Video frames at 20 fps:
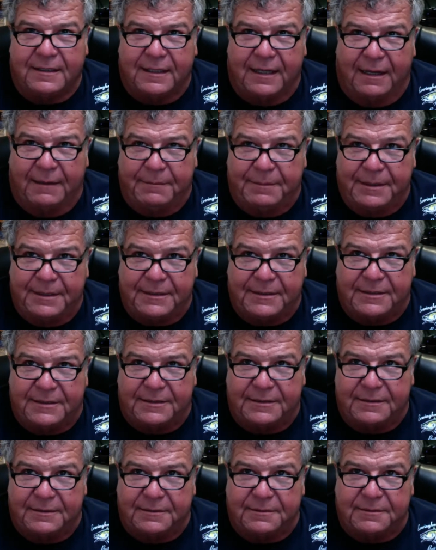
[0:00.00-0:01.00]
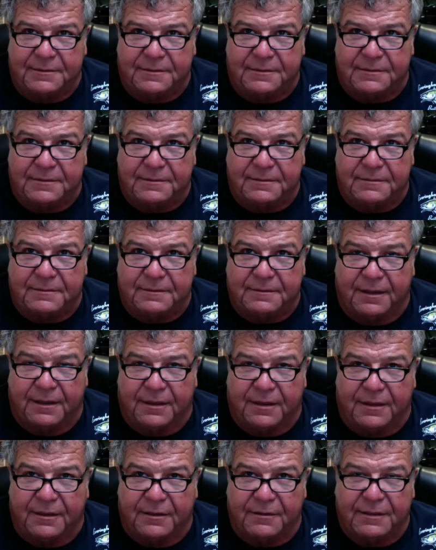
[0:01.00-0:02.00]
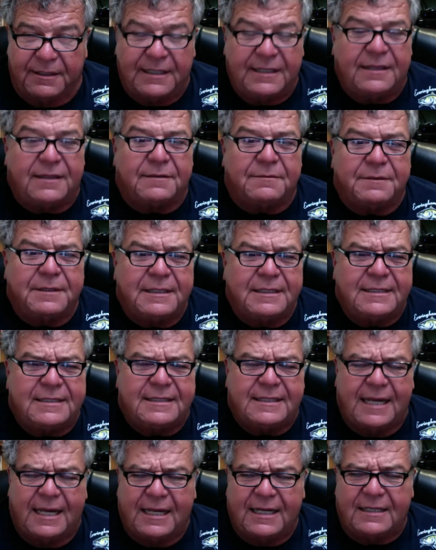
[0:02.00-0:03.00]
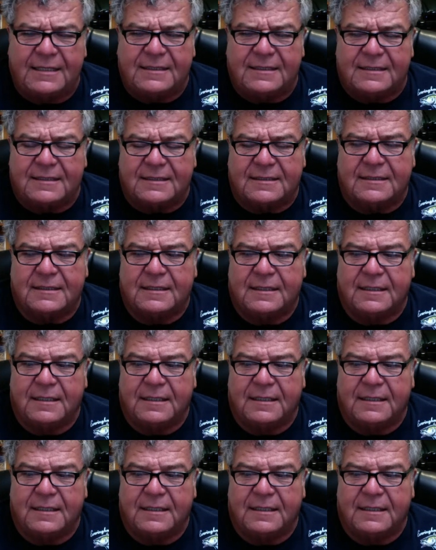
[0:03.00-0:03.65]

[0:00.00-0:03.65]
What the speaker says: I've been to 33 states